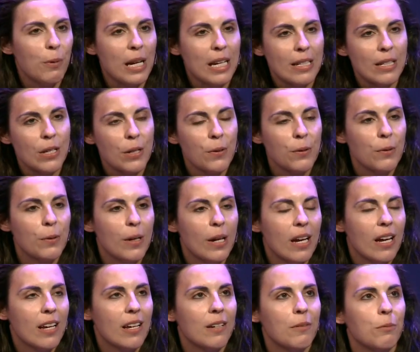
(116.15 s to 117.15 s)
Right, so
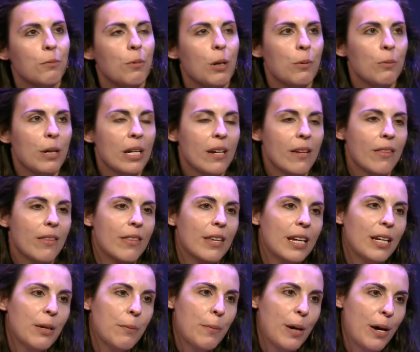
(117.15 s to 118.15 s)
one way to
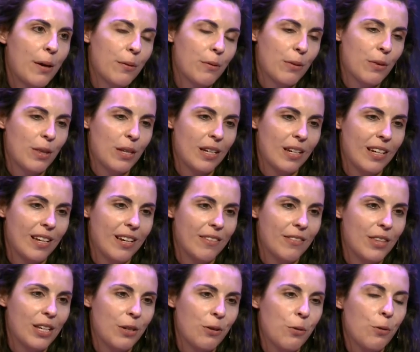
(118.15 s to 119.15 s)
think about
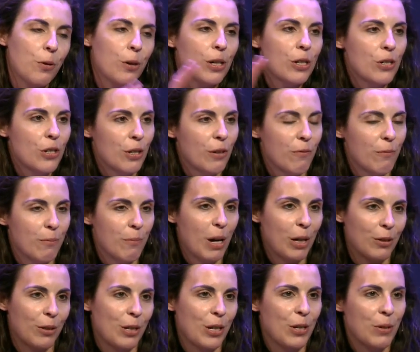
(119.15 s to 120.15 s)
the origin of
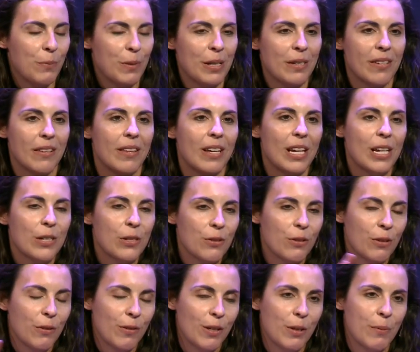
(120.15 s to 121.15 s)
modern humans and the
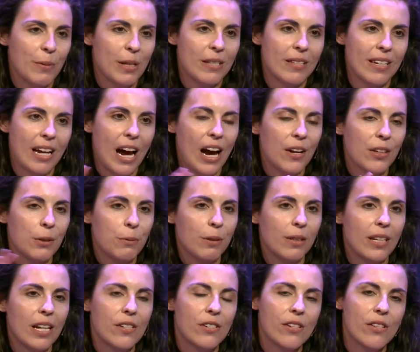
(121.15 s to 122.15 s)
history of humans and how that
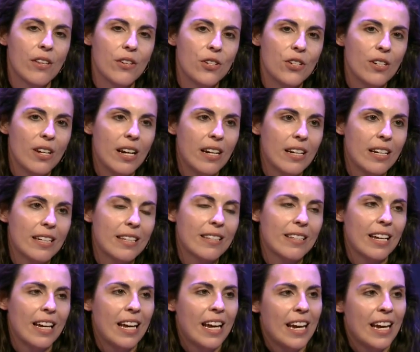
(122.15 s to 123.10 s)
relates to the genetics